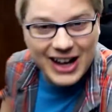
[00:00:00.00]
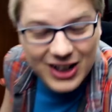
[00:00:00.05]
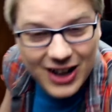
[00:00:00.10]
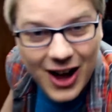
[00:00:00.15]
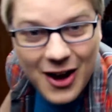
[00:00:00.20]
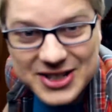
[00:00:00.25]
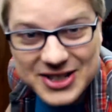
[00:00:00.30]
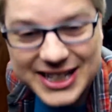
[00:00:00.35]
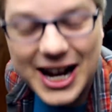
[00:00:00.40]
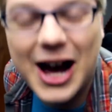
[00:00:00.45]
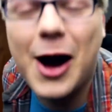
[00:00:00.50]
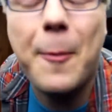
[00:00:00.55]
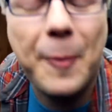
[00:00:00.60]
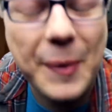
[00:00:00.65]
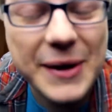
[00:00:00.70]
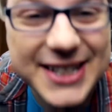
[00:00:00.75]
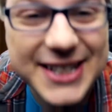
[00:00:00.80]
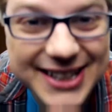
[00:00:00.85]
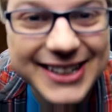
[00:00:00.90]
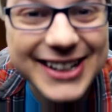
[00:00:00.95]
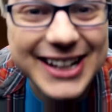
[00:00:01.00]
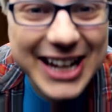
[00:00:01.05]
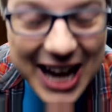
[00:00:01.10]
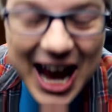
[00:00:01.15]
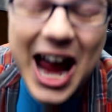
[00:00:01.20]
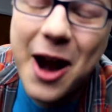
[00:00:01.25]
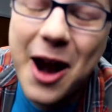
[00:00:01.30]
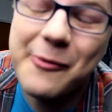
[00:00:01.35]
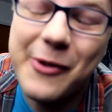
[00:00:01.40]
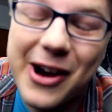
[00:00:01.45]
close up into the
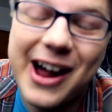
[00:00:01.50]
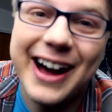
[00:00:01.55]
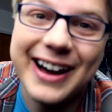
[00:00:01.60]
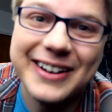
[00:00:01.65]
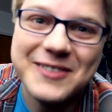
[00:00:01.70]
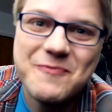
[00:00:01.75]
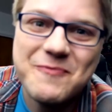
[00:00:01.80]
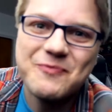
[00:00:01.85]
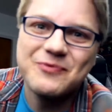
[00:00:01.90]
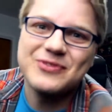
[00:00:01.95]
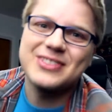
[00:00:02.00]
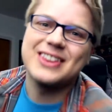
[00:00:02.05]
camera.